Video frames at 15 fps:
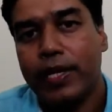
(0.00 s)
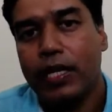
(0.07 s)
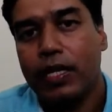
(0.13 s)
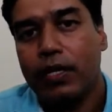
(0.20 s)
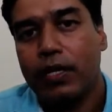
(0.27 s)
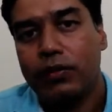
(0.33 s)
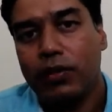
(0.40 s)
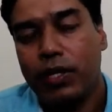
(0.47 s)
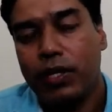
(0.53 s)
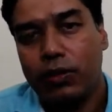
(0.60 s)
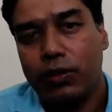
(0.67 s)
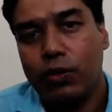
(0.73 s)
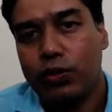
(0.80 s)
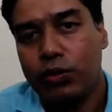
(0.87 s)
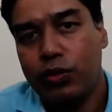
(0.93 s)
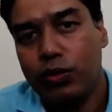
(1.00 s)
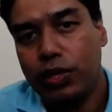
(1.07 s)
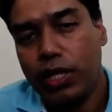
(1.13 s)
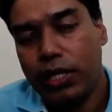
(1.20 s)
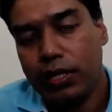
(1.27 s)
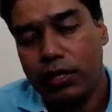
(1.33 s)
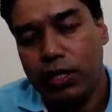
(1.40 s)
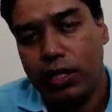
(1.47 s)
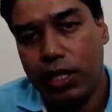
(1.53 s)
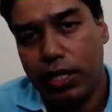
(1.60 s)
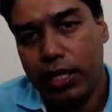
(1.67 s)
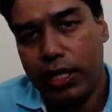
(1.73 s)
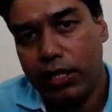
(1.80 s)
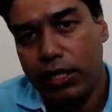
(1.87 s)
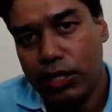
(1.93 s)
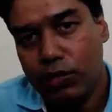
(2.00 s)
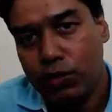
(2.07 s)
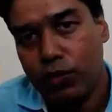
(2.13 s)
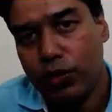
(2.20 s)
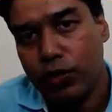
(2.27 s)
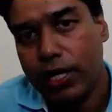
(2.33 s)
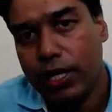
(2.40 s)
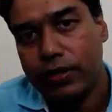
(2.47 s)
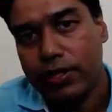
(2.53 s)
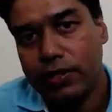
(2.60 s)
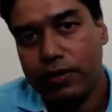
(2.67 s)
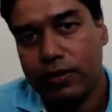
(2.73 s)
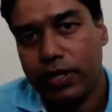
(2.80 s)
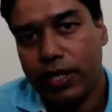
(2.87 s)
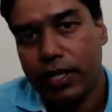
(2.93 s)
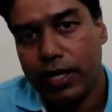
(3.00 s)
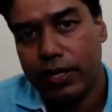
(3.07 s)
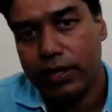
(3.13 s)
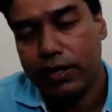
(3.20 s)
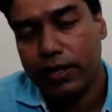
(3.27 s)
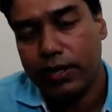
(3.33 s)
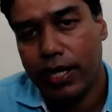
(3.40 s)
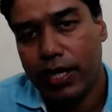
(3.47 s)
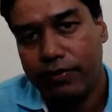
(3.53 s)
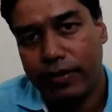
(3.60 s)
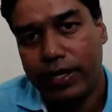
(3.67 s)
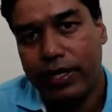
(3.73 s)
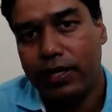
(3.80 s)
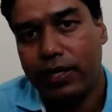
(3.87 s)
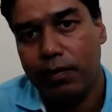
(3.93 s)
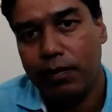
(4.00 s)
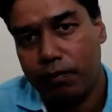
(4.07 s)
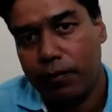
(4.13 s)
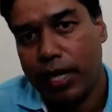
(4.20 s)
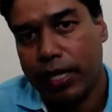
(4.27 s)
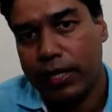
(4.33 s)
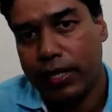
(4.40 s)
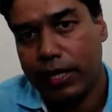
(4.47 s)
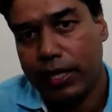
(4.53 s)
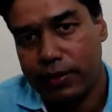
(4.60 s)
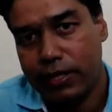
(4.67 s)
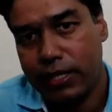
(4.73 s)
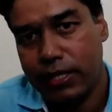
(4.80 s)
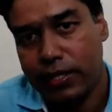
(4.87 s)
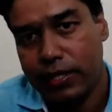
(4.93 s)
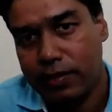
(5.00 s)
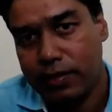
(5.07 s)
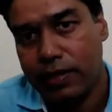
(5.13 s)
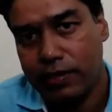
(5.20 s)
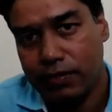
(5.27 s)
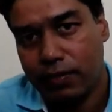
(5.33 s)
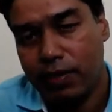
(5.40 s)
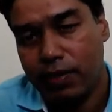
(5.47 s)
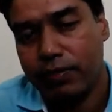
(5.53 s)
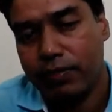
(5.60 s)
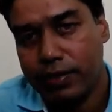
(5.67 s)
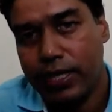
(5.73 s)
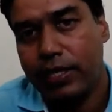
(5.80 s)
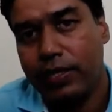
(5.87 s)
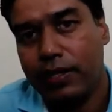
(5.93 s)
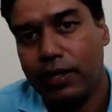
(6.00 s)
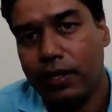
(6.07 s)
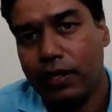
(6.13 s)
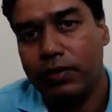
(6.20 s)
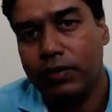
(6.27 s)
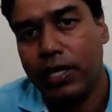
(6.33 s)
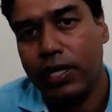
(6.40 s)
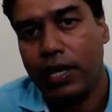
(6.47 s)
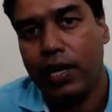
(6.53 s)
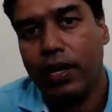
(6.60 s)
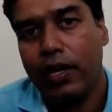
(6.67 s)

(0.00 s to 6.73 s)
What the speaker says: So in these two cases, the effective magnetizing distance from the center of the